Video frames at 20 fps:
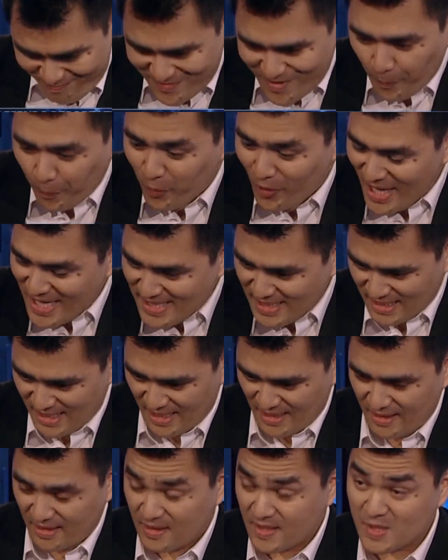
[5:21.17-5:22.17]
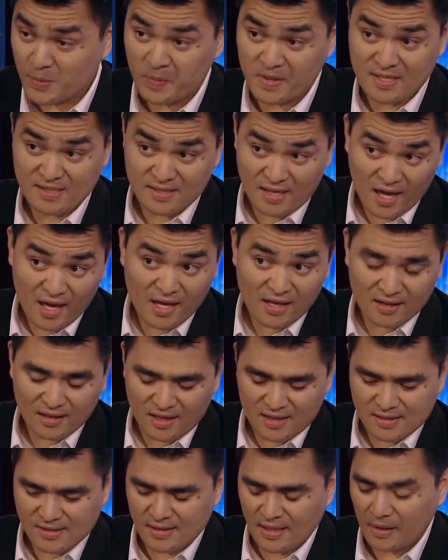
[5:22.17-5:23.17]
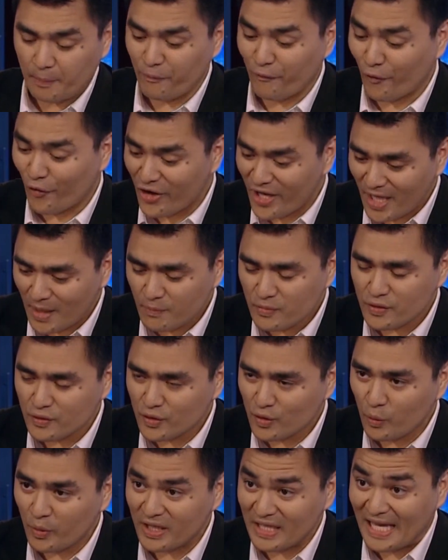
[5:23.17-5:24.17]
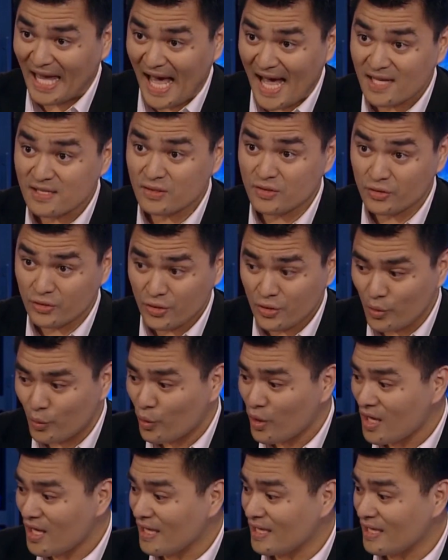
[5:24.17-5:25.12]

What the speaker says: The president, and he's been saying this, that for him to do what he has to do,